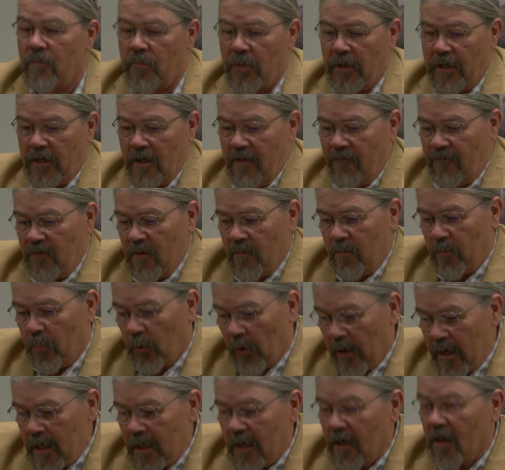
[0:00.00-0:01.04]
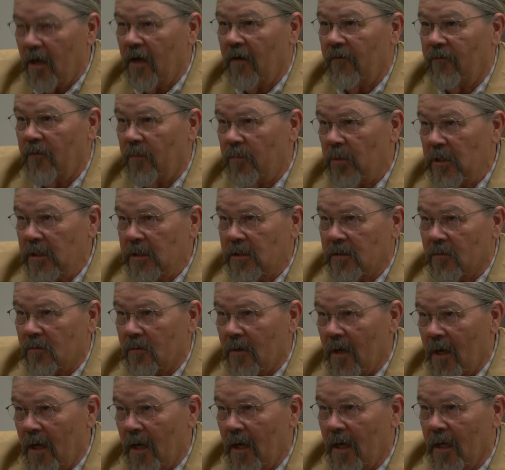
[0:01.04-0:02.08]
But if you break off a piece of
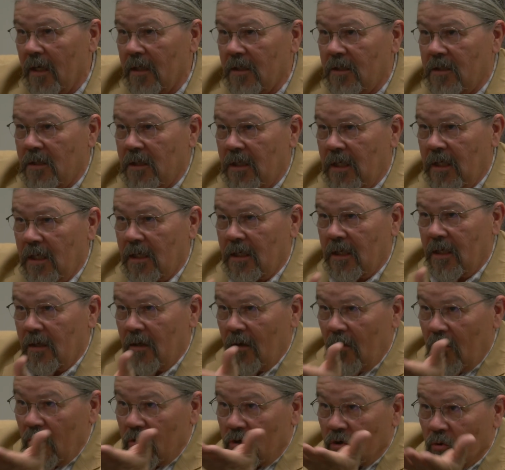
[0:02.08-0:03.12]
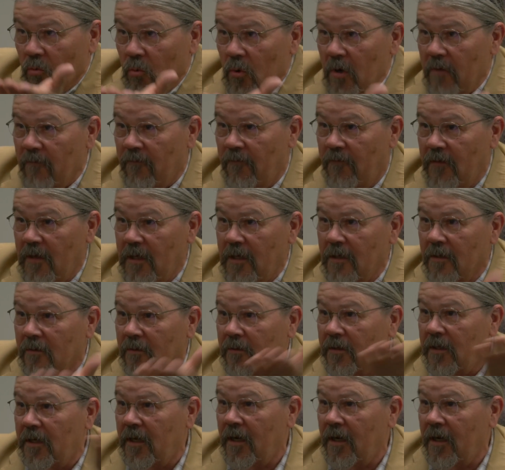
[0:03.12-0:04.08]
rock to reveal the